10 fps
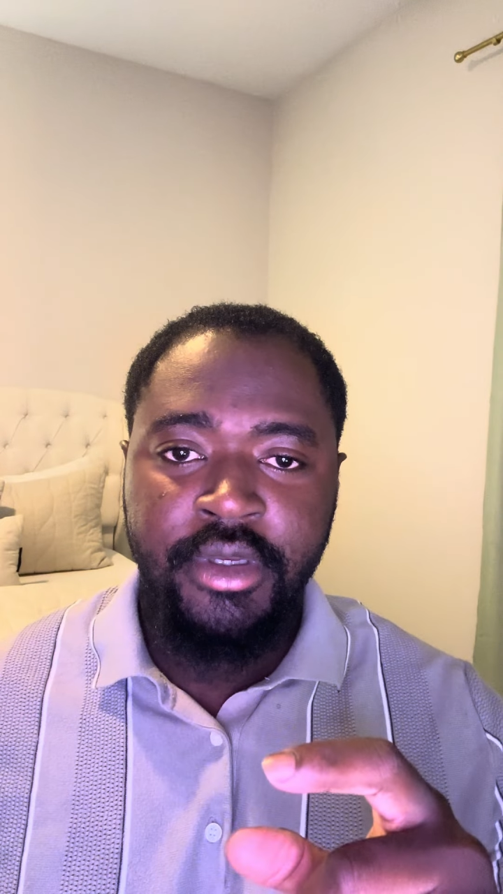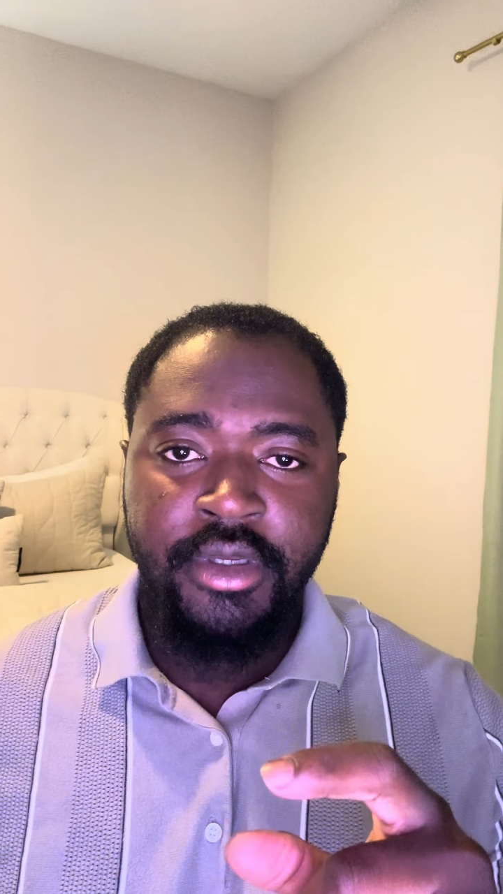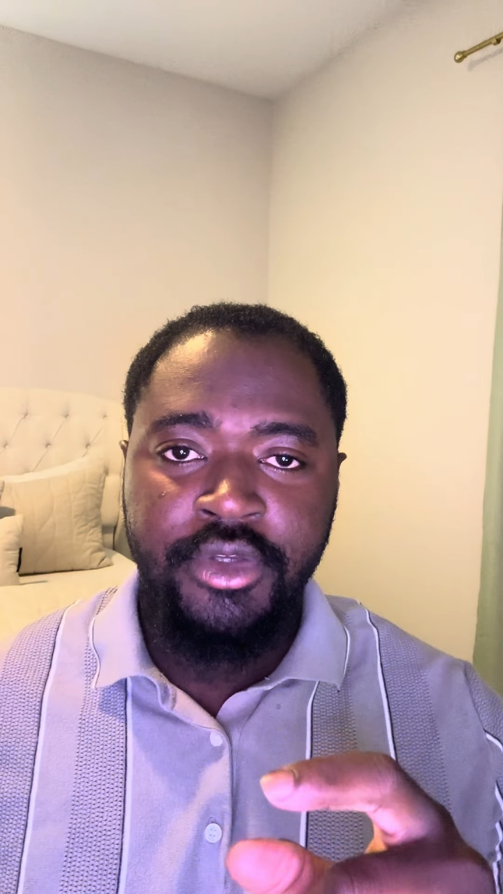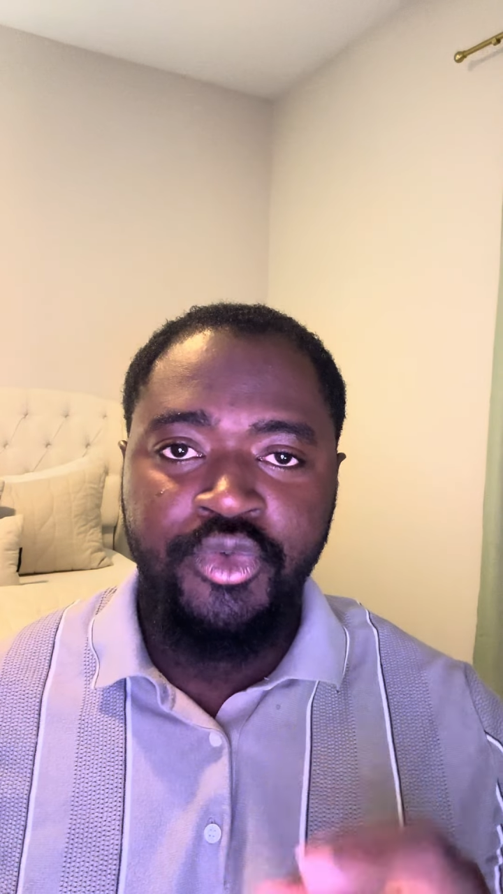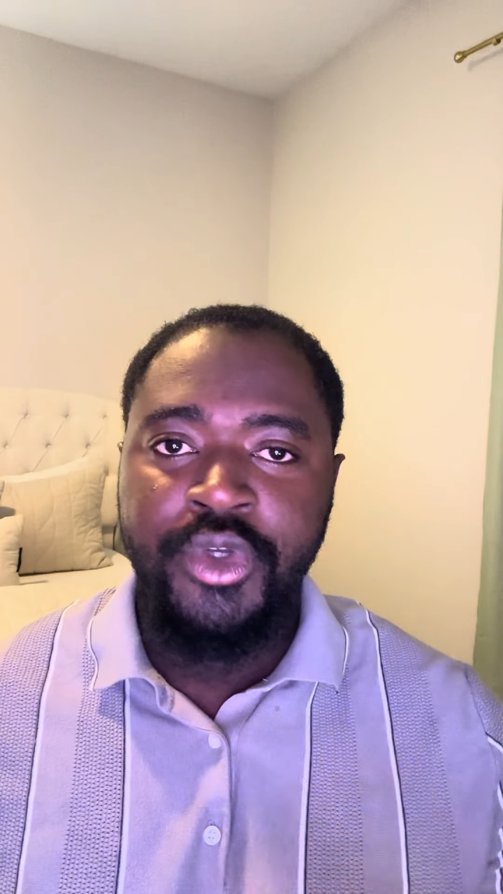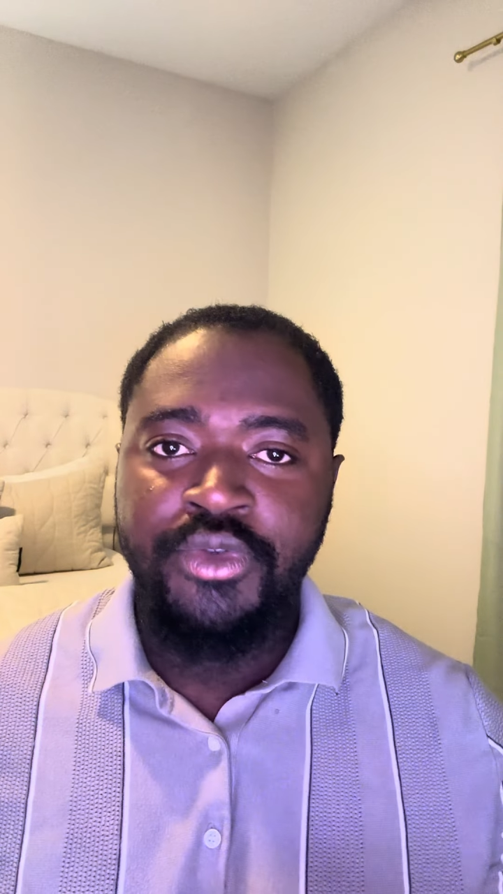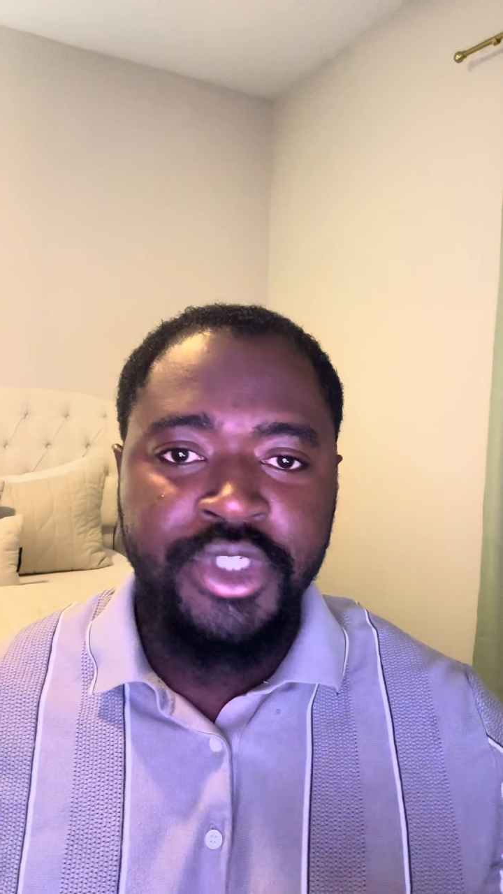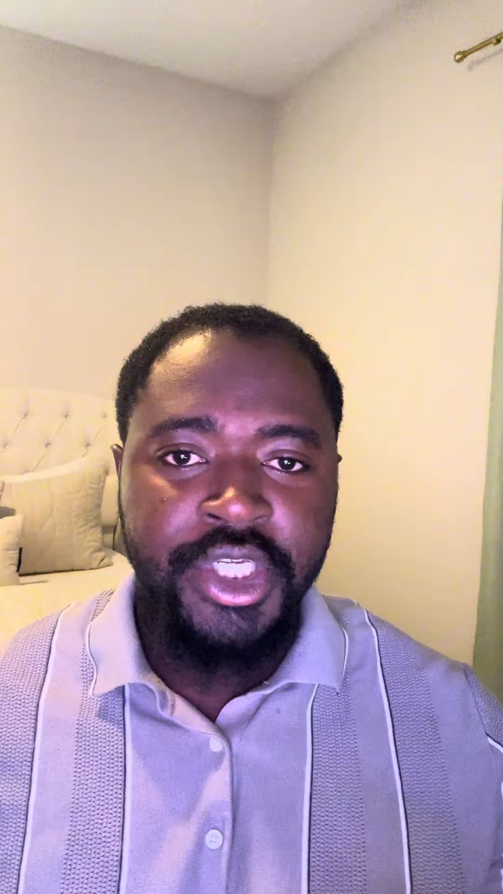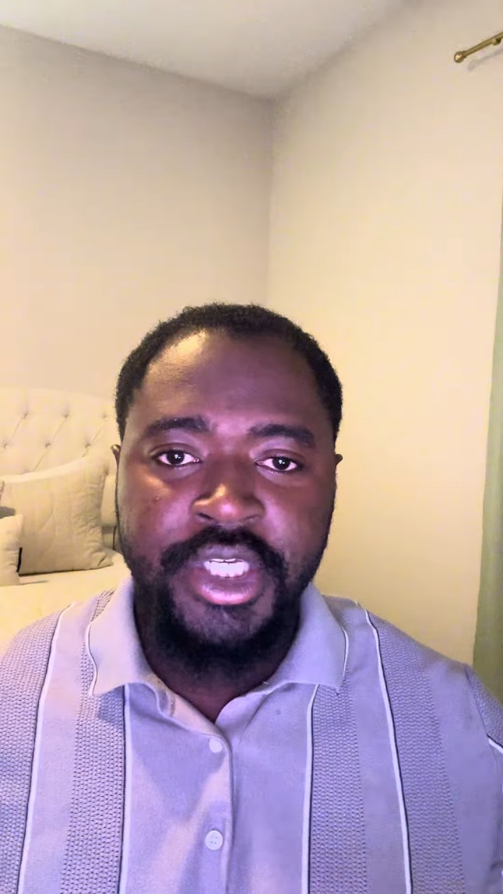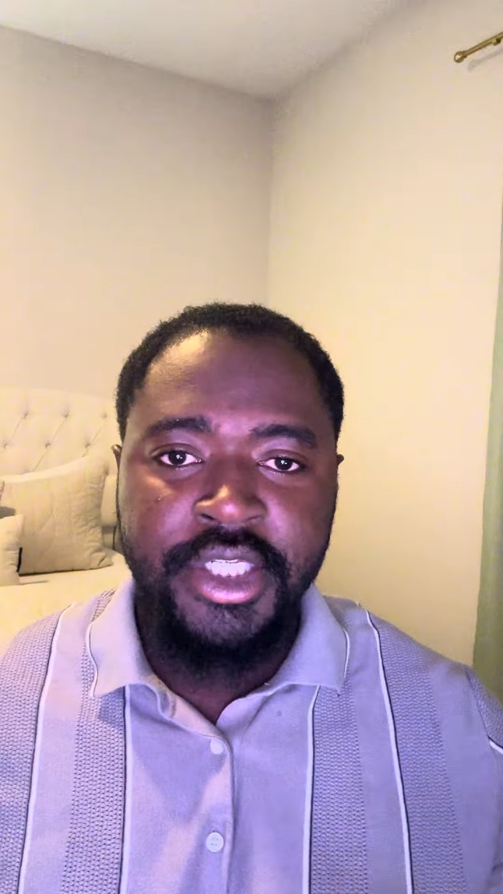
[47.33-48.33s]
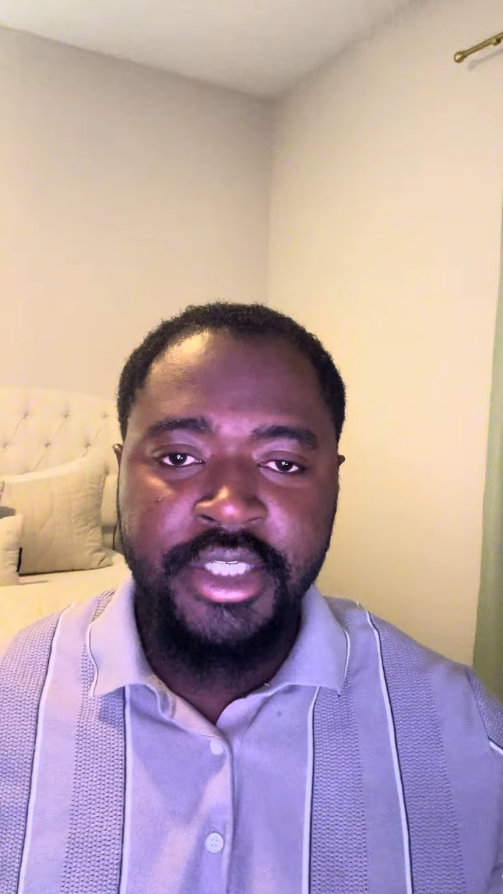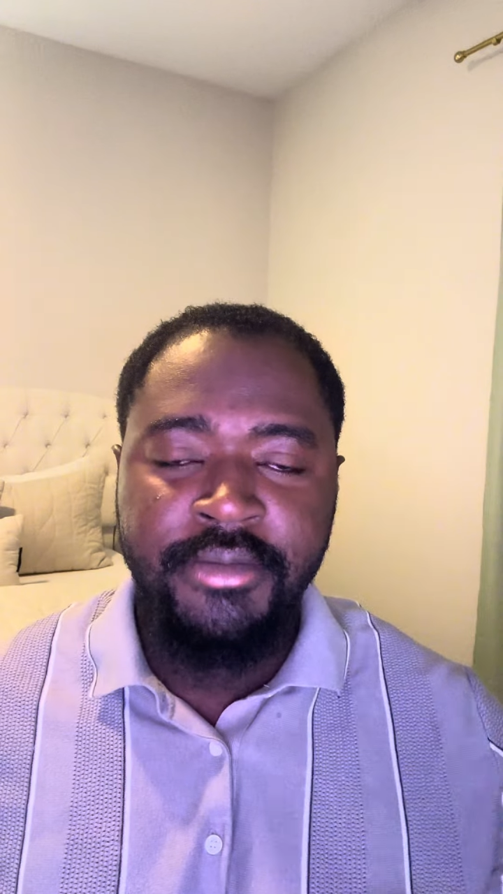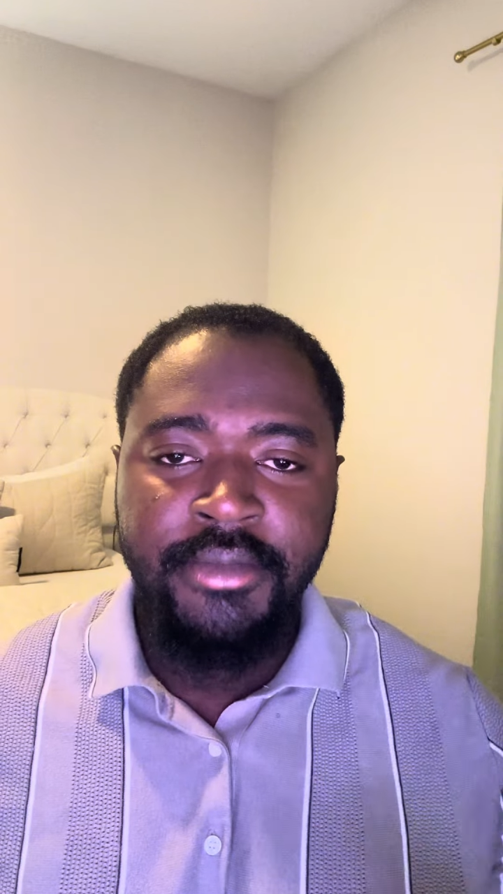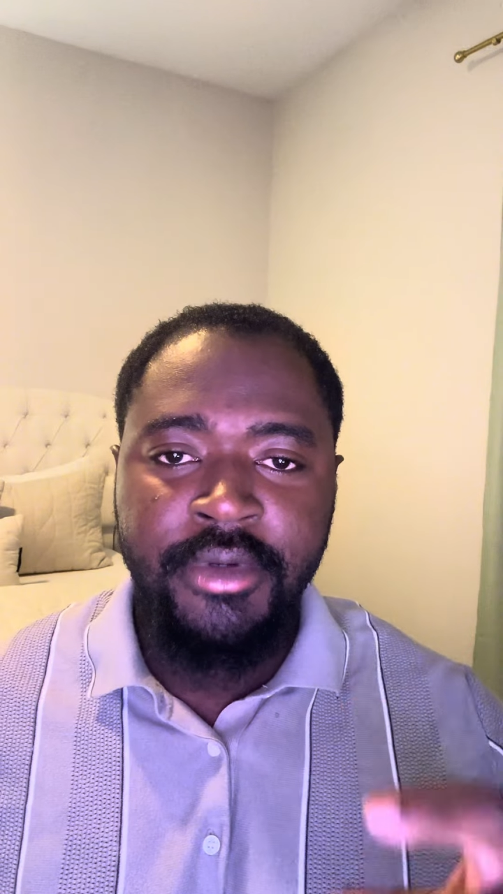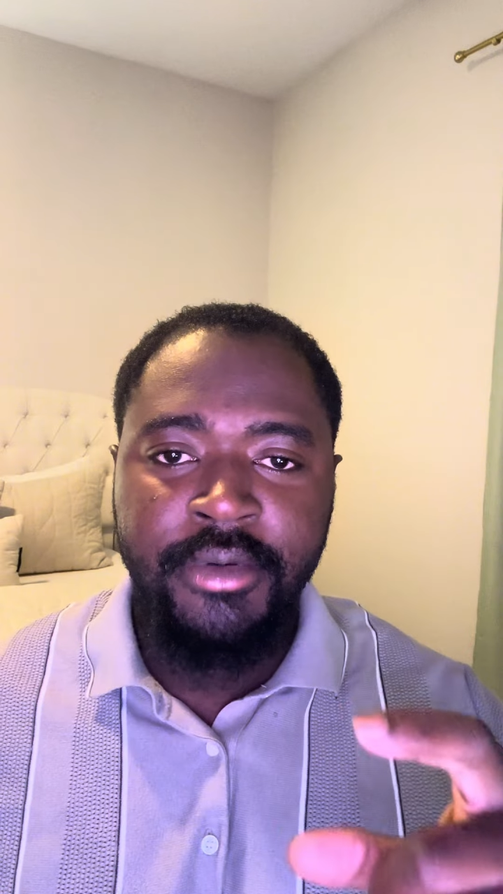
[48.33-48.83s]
you want to change anything,